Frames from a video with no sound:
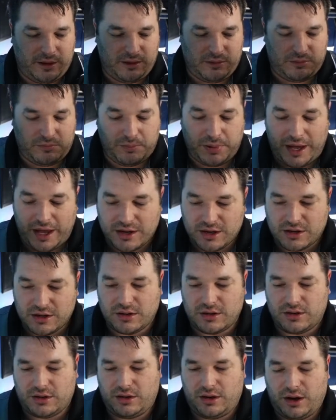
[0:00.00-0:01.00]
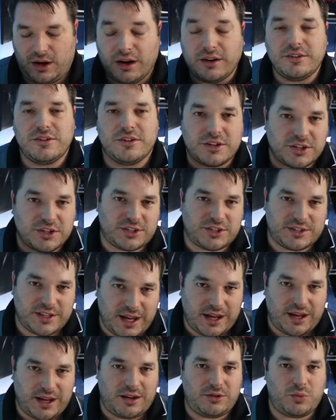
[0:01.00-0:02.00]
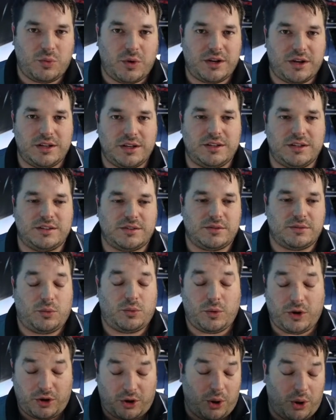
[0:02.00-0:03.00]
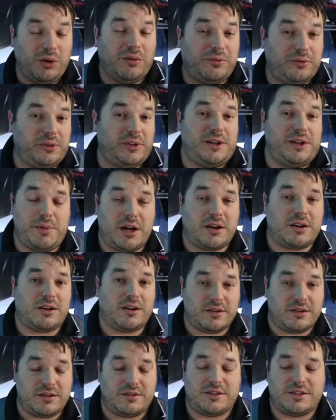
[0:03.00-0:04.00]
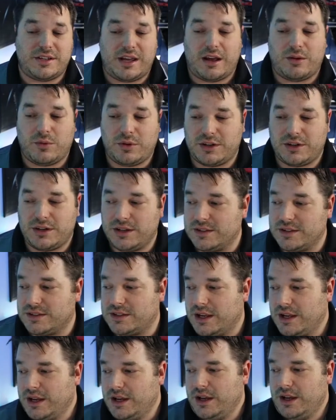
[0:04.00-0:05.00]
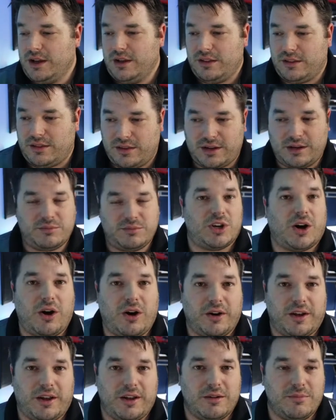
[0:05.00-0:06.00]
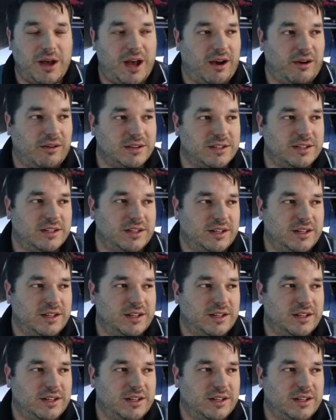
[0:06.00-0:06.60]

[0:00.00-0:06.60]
better understand what it is, well hopefully better understand what it is that I'm talking about.